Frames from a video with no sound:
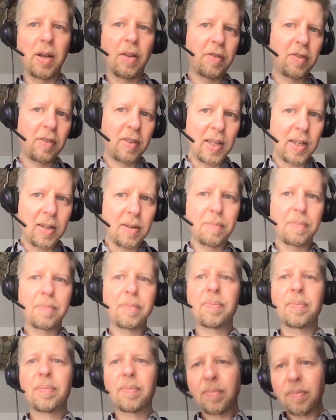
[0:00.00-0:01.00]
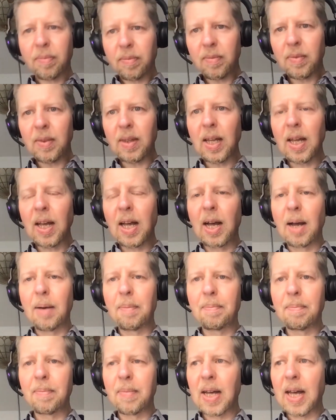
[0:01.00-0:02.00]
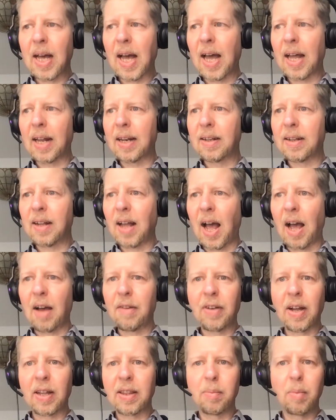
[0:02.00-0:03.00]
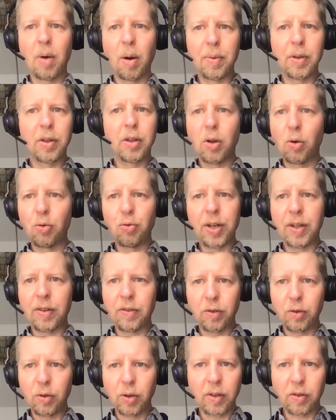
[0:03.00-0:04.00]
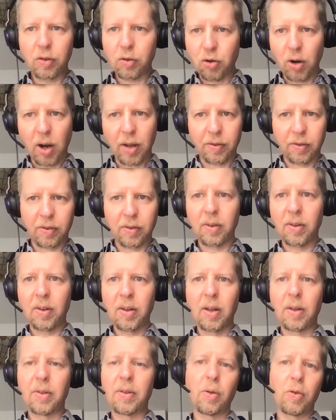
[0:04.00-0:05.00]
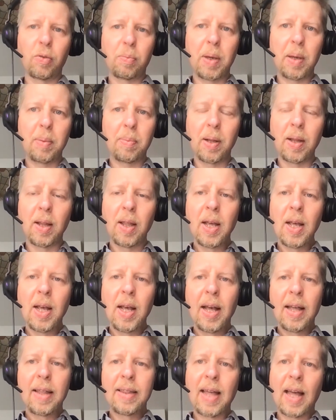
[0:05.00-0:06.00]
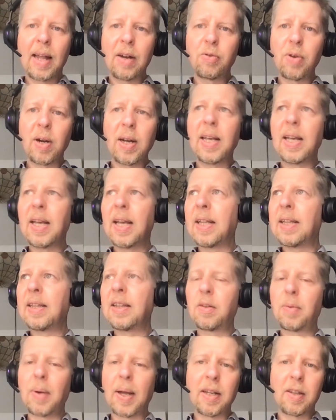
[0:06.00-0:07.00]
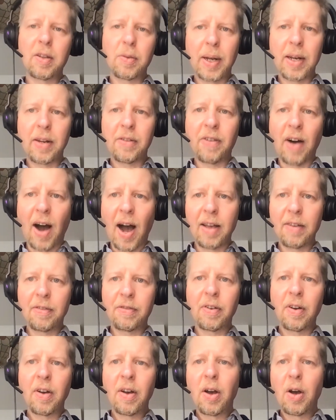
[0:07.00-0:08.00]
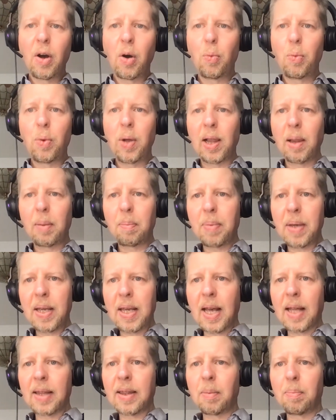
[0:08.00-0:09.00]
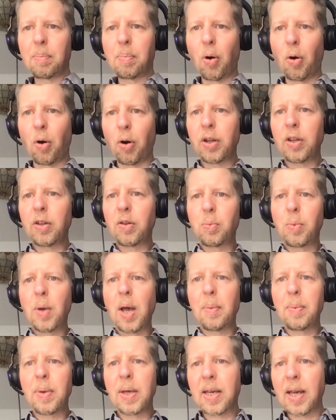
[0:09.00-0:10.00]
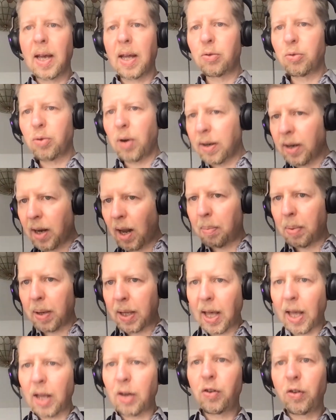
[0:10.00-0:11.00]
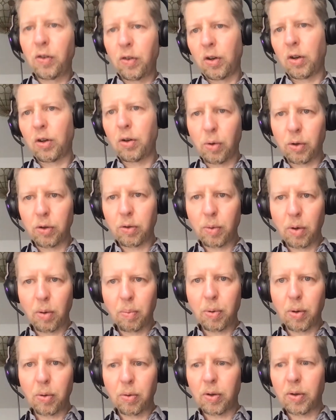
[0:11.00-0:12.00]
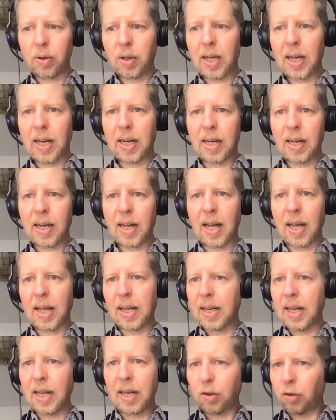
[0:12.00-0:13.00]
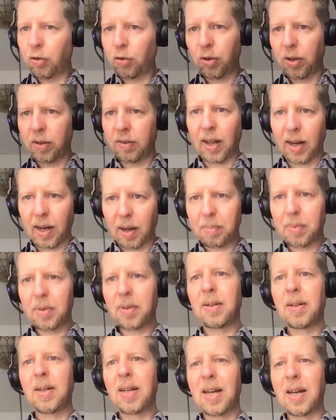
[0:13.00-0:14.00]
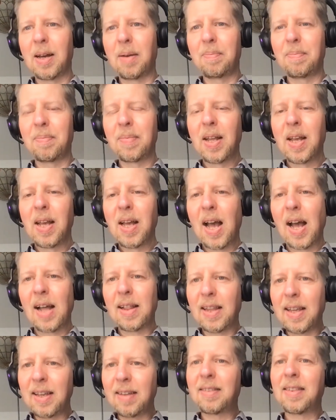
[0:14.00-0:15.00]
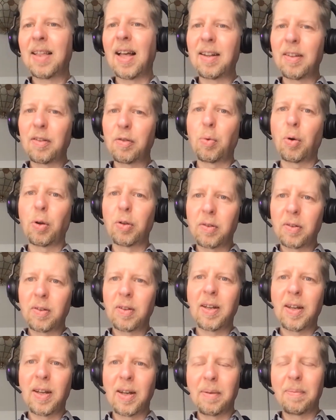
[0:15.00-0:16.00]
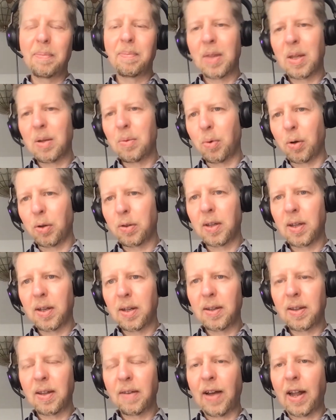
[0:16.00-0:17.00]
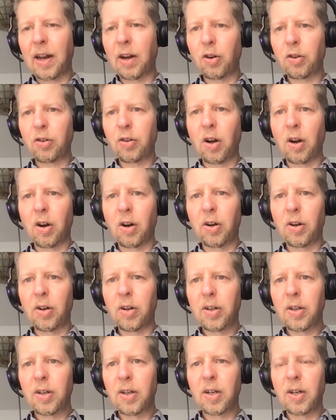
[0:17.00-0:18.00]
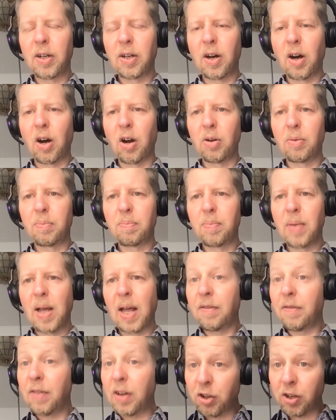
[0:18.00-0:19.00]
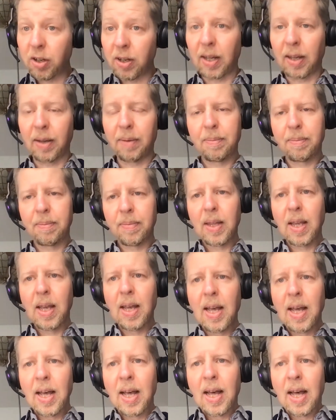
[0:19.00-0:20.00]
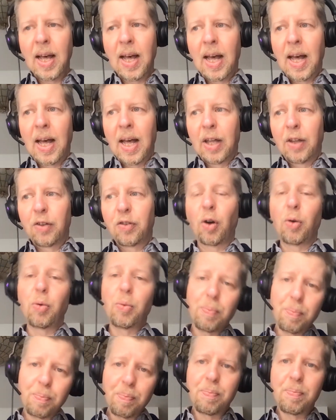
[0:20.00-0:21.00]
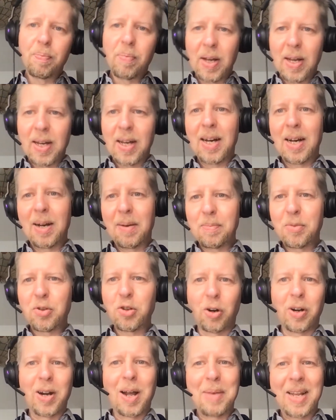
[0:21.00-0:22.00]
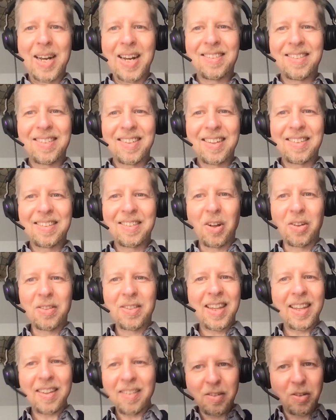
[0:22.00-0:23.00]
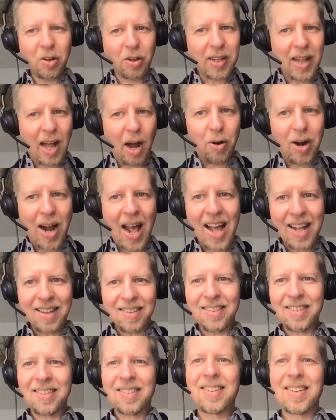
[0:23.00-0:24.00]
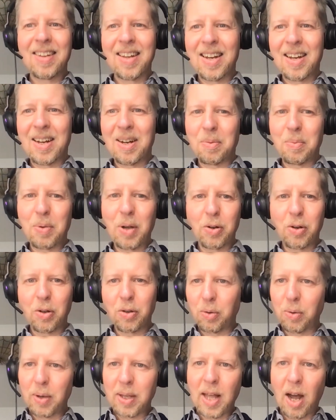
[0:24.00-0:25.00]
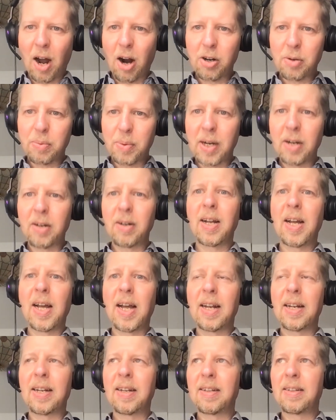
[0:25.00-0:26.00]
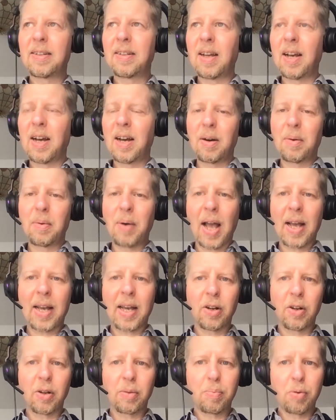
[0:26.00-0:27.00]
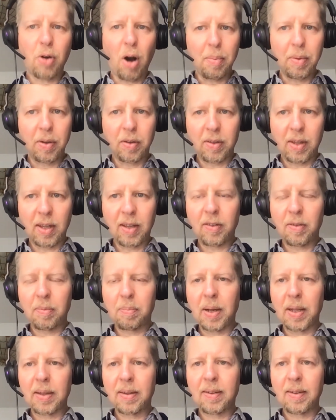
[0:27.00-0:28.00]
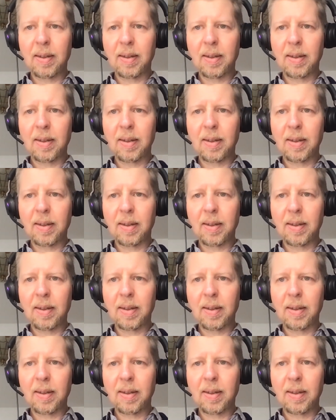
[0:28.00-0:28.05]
we have seen, and I have at the moment no reason to distrust those people, then really in 2025 we'll be at the point where we can run applications on a quantum computer in an industry setup. At least that is what the vendors are envisioning. So sure, I mean it's not, this is not in our hands. We are not doing the hardware, and I cannot promise this, but